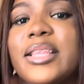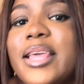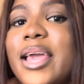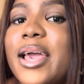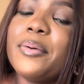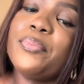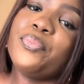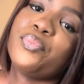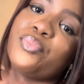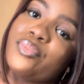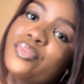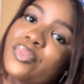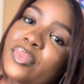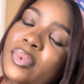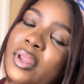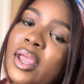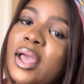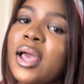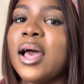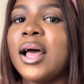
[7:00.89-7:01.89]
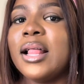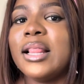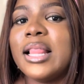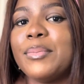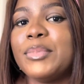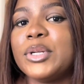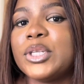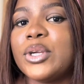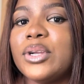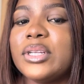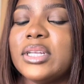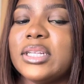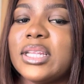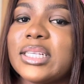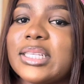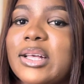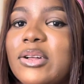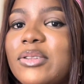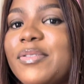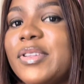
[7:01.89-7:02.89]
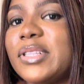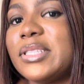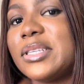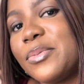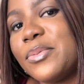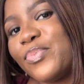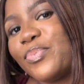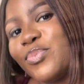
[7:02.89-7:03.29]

yeah, let me show you the next outfit.